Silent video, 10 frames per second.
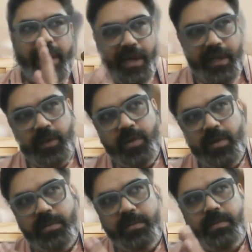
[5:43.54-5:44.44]

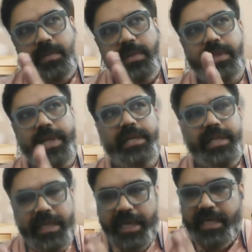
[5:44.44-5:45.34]
Although that
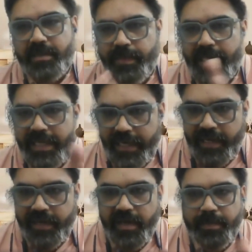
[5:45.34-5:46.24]
thing has been
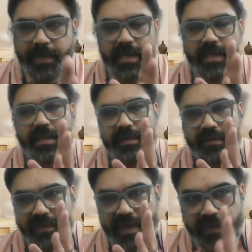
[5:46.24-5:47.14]
catered, but
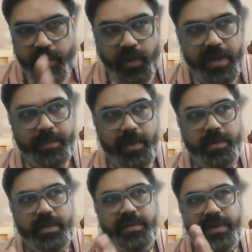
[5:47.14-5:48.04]
when we talk
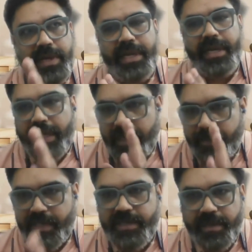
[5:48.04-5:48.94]
about training and
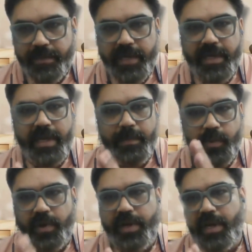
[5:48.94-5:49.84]
capacity building, I'm
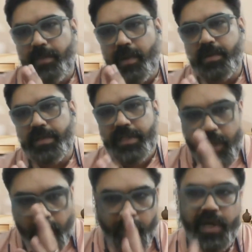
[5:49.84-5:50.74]
talking about the
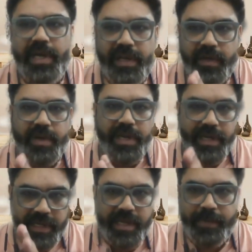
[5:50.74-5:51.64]
quality
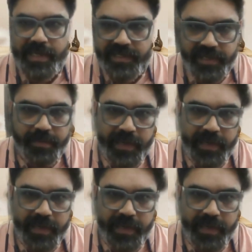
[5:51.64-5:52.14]
training and capacity